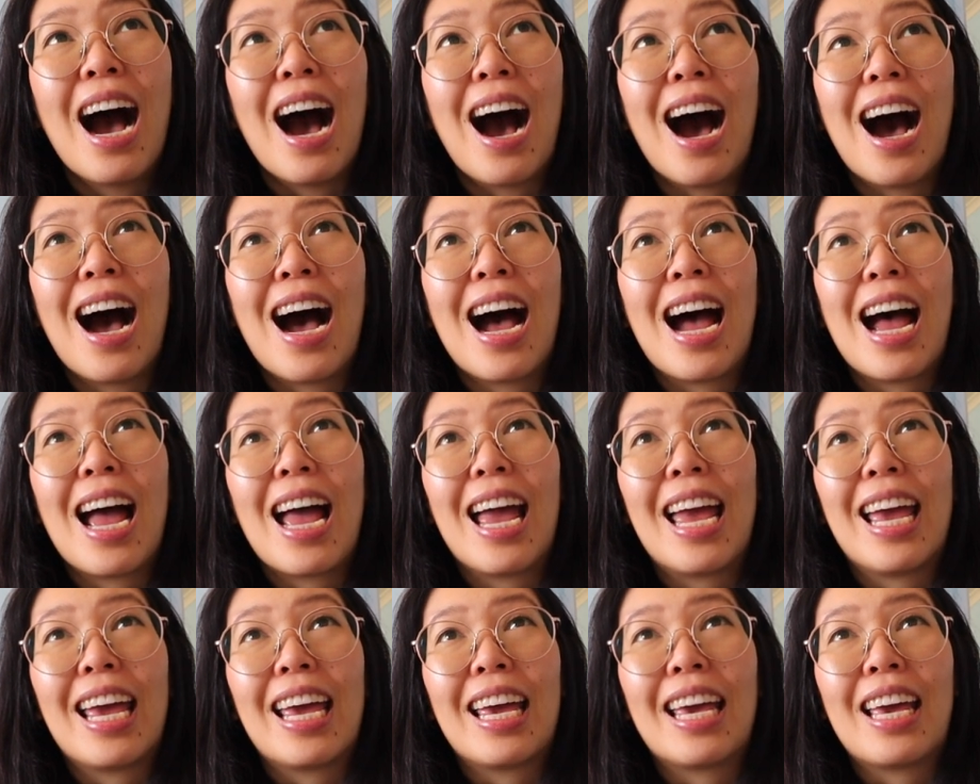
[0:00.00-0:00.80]

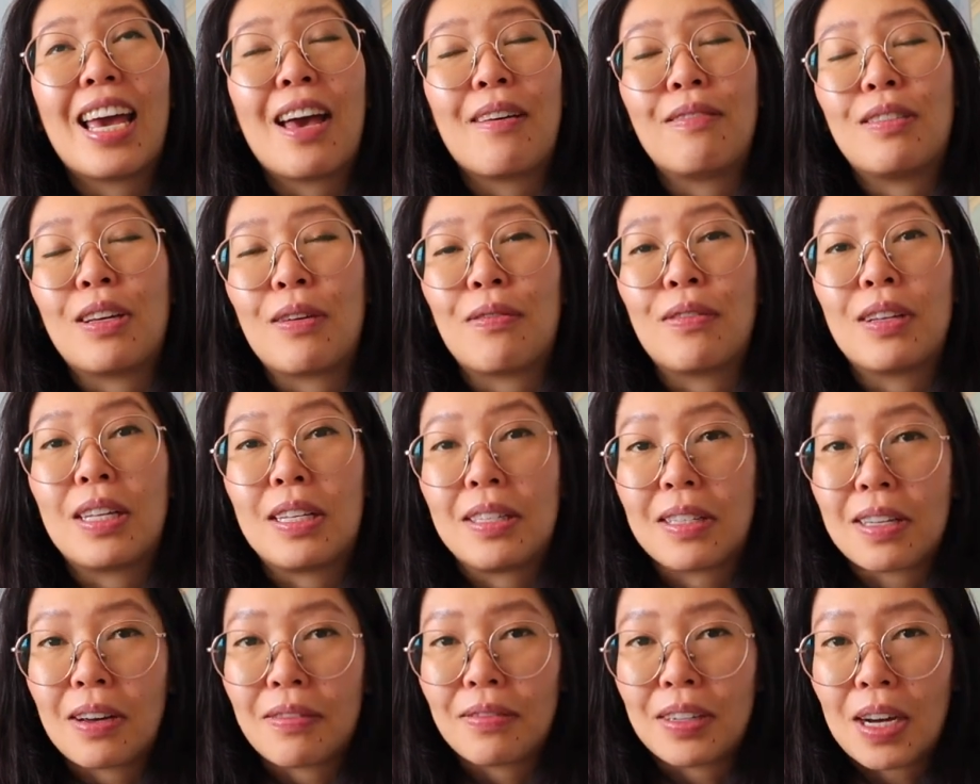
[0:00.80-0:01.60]
I have
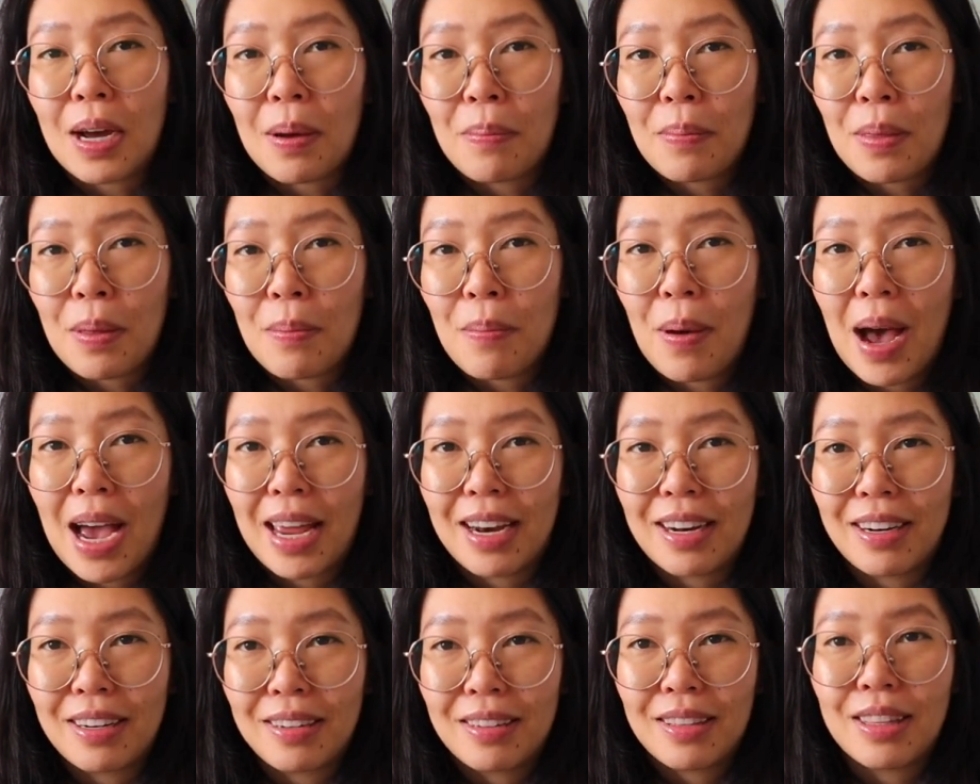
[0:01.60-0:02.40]
definitely stuffed up the
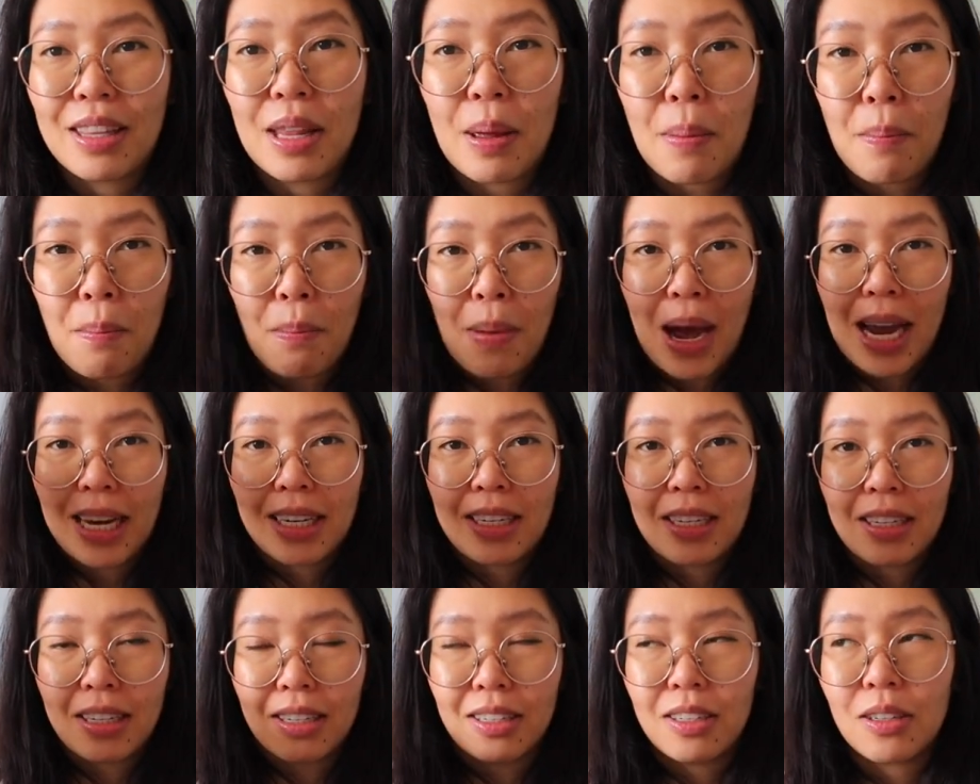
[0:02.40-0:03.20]

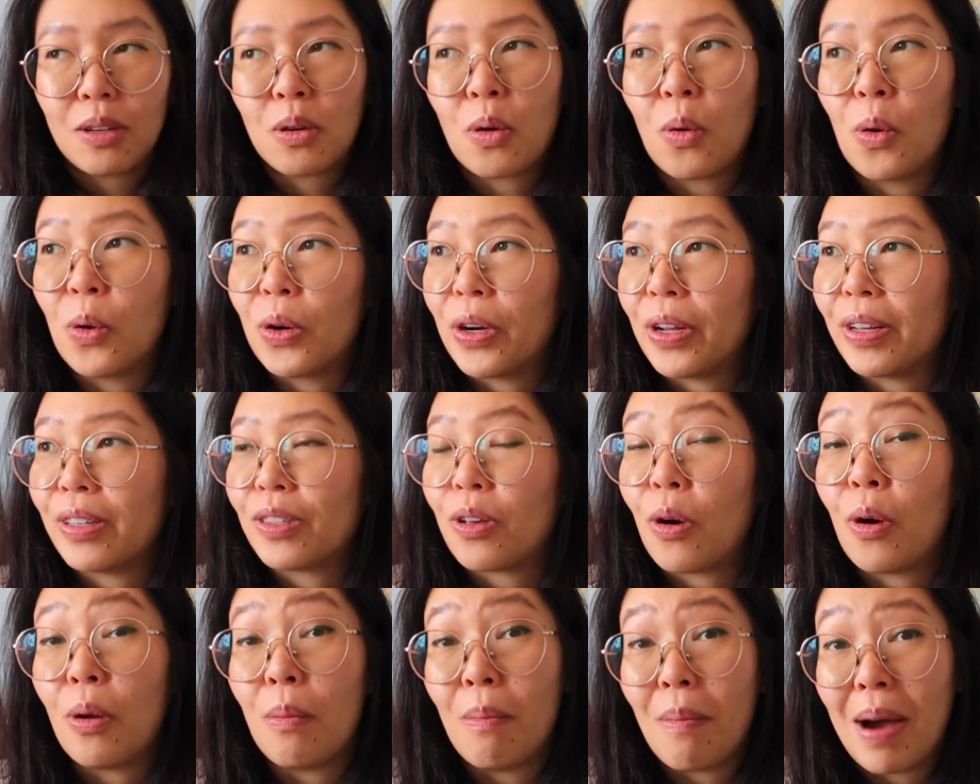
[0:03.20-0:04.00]
mitered
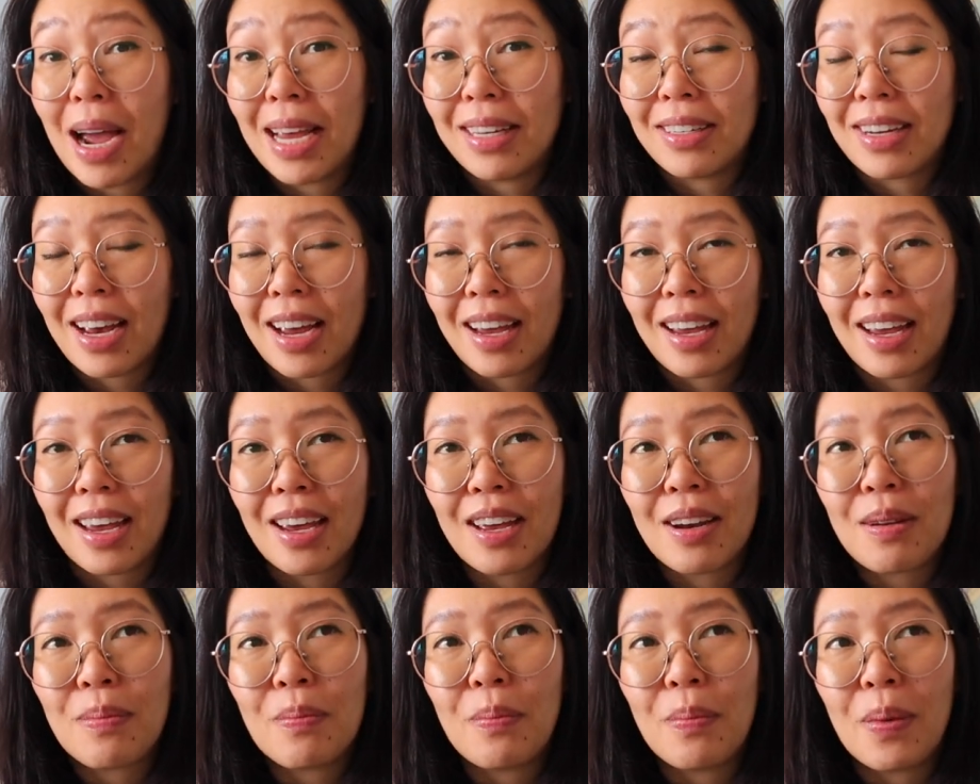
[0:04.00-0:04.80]
corners on my
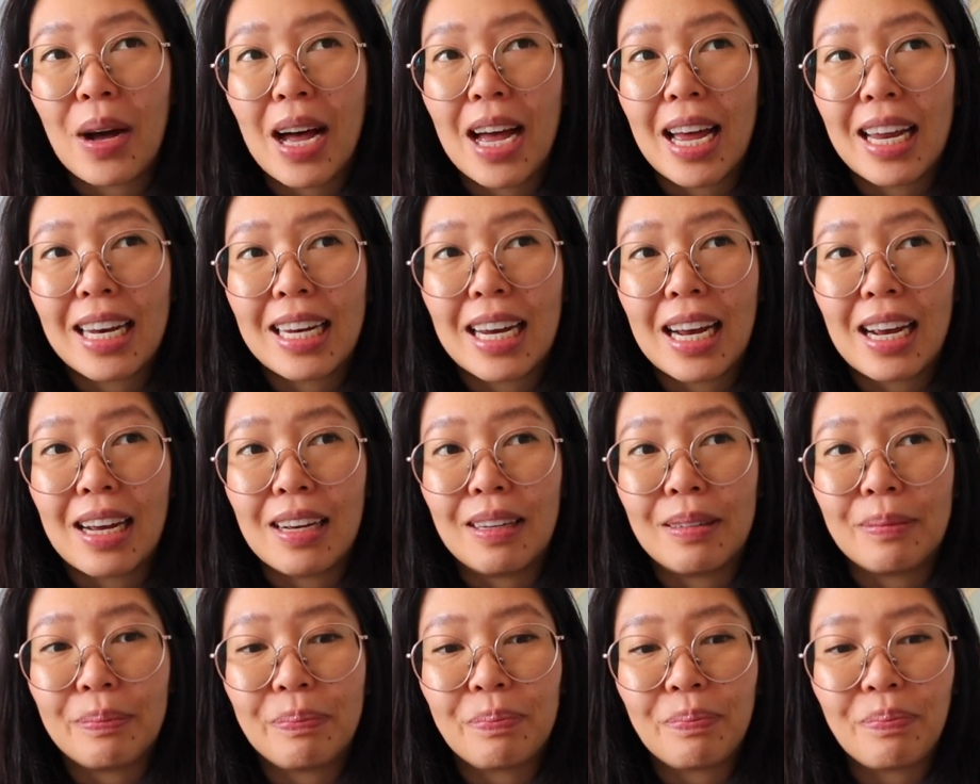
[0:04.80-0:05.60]
jacket, but
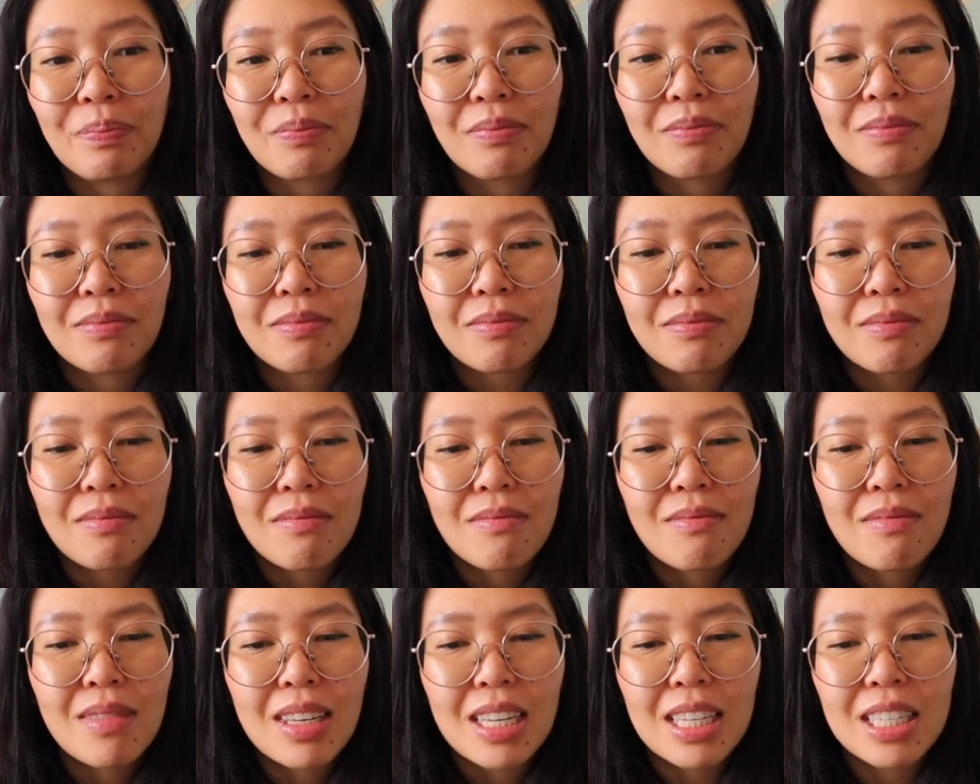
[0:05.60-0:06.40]

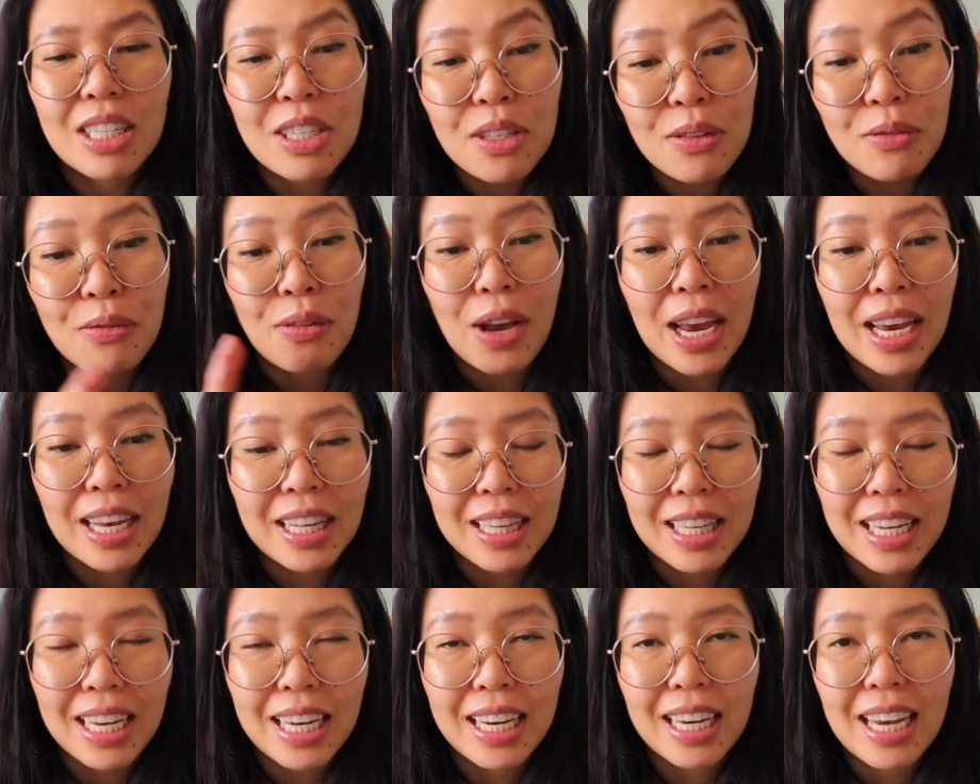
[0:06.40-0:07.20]
this is
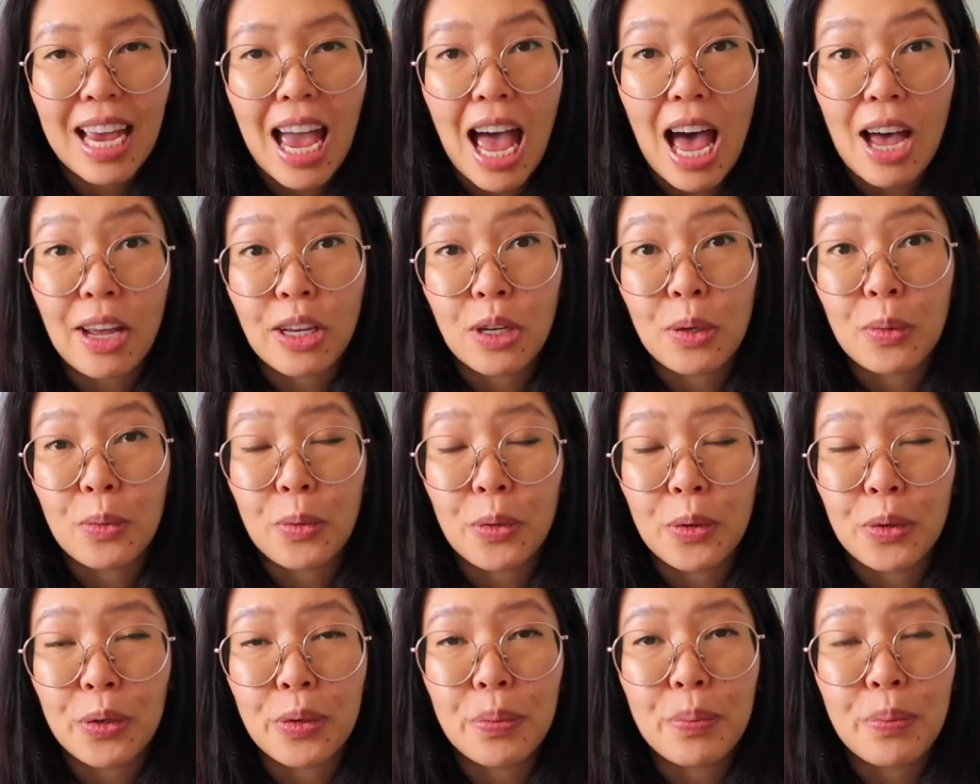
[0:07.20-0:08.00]
vaguely how you
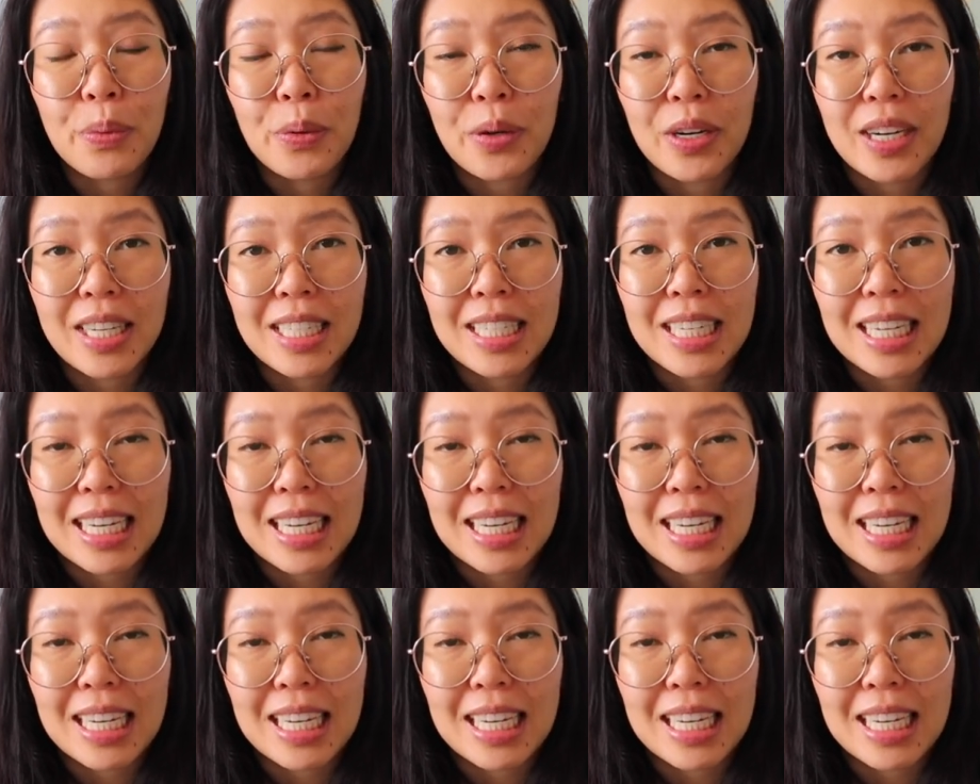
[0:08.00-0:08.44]
would put it